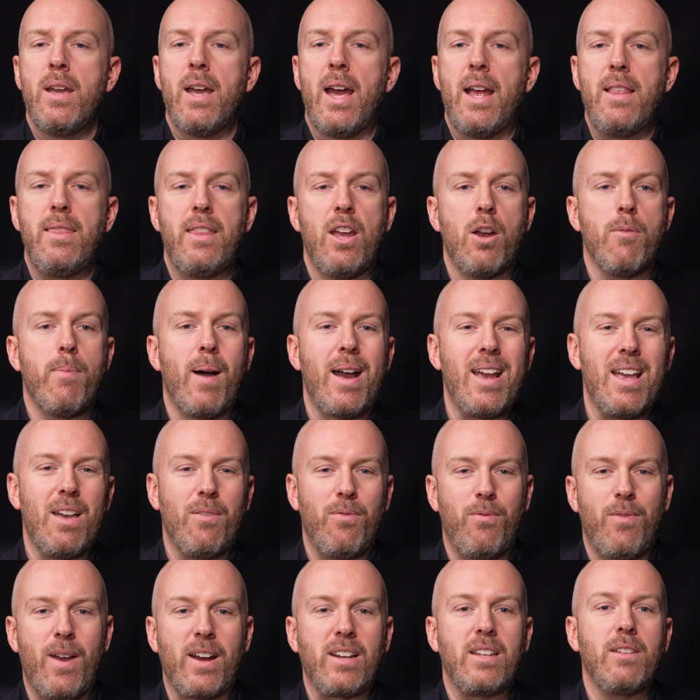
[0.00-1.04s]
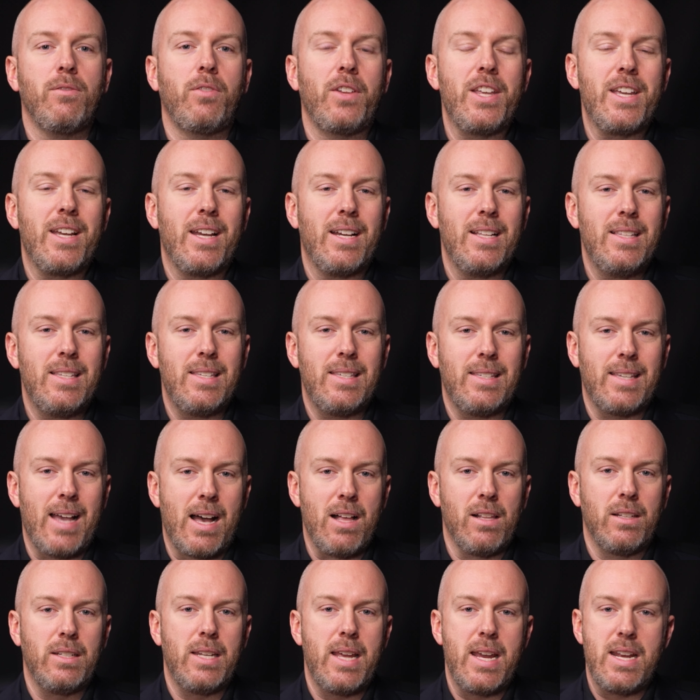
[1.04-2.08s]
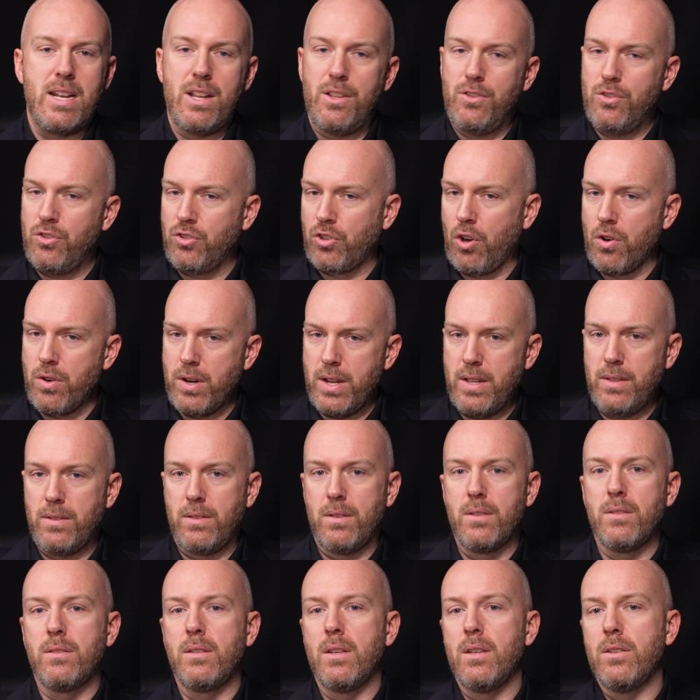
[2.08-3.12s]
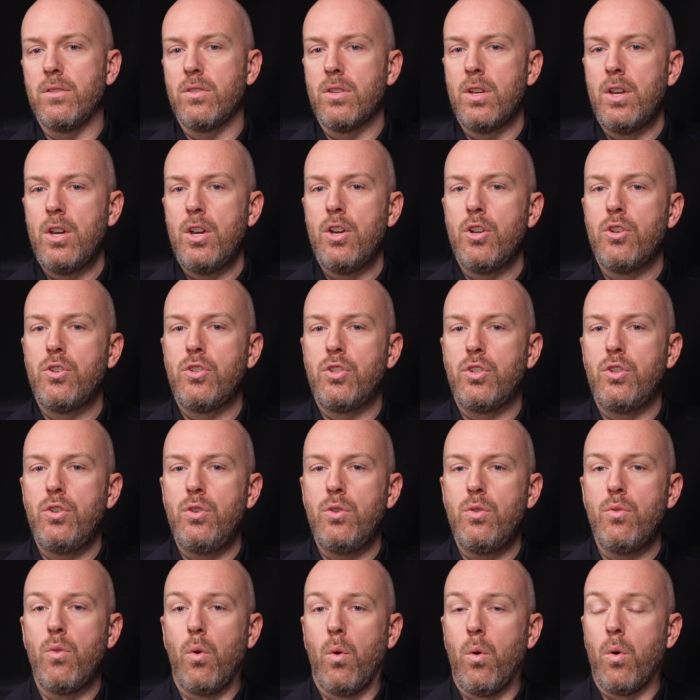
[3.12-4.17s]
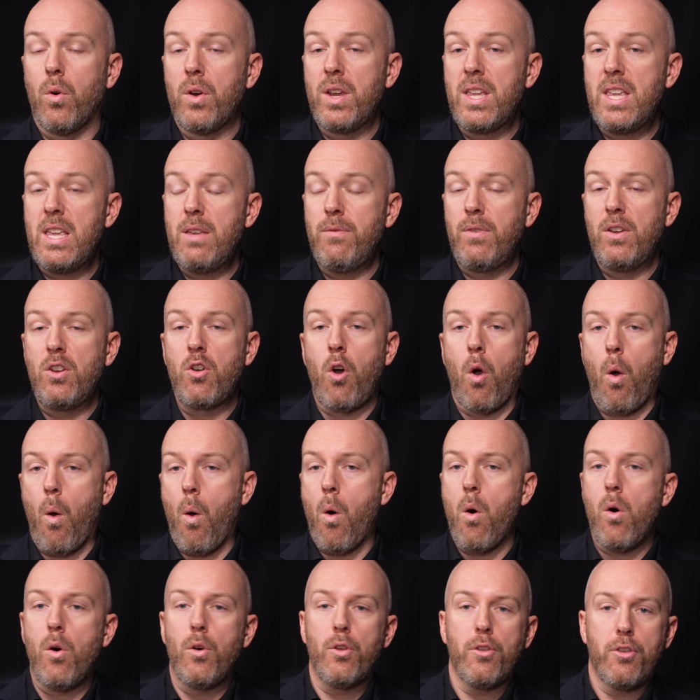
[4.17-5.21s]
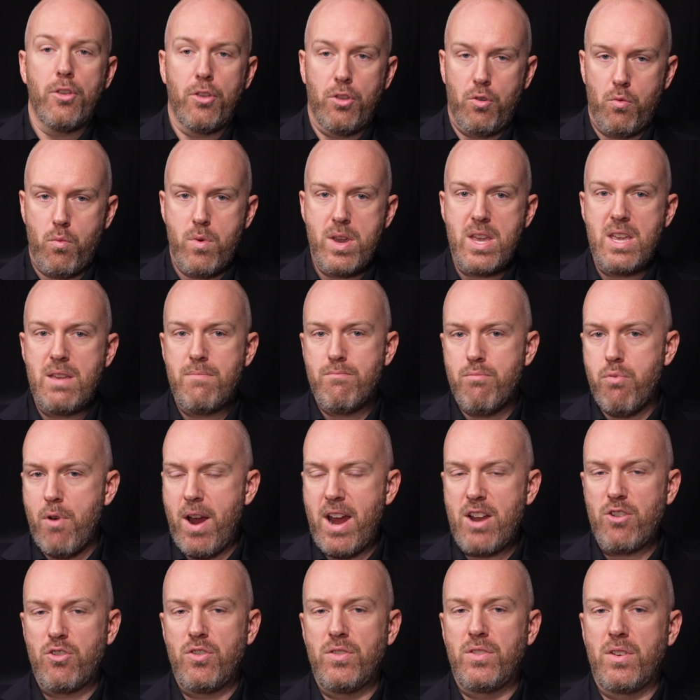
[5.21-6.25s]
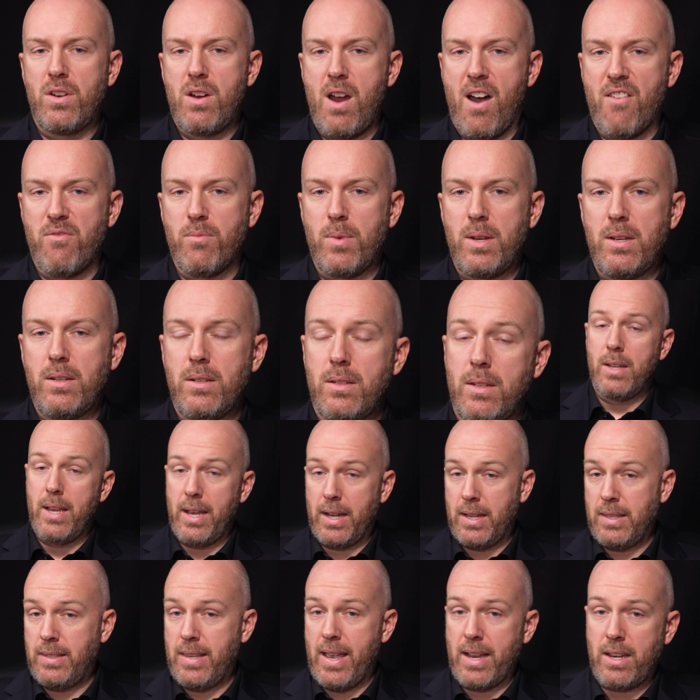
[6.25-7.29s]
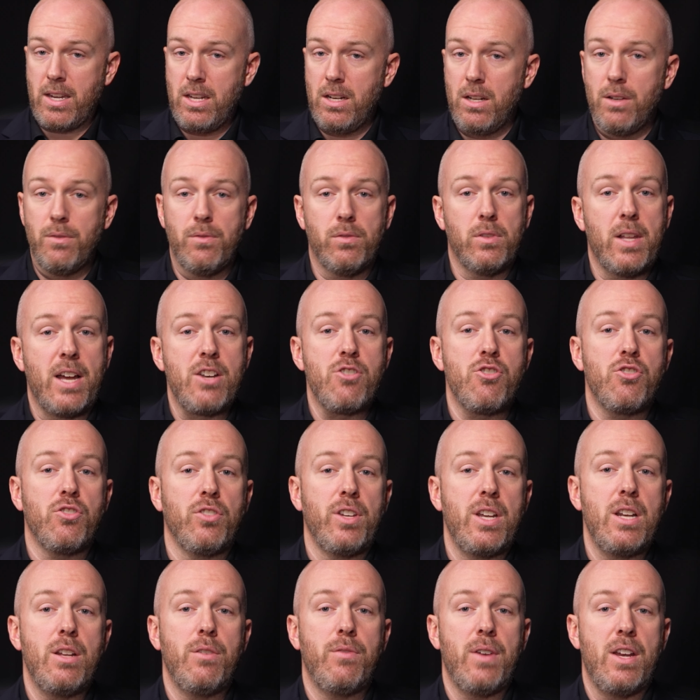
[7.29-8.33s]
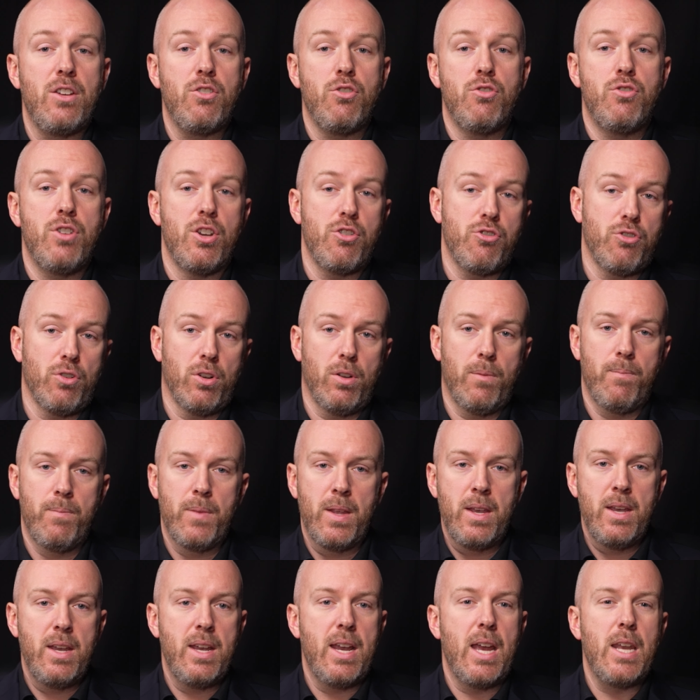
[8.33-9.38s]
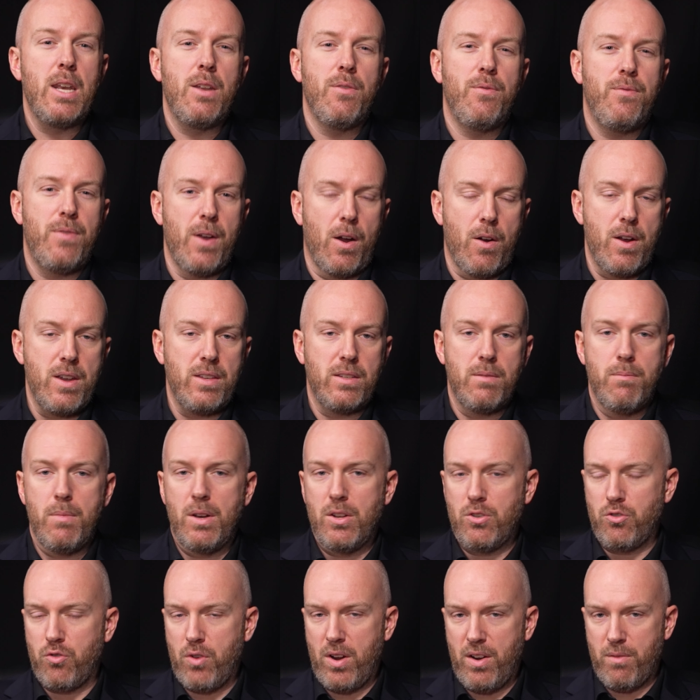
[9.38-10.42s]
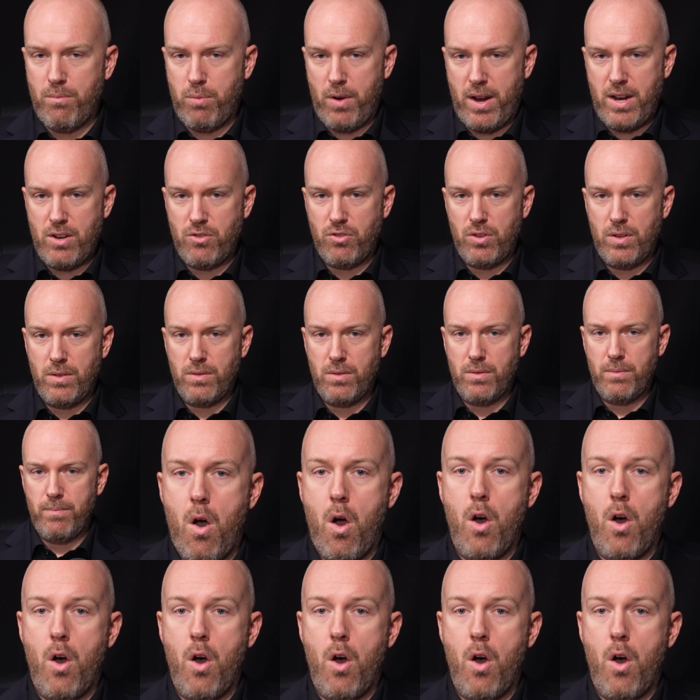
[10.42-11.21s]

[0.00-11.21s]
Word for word: and thereby effectively consolidate, in certain instances, two or even all three branches of government, executive, legislative, and judicial, into various administrative branches.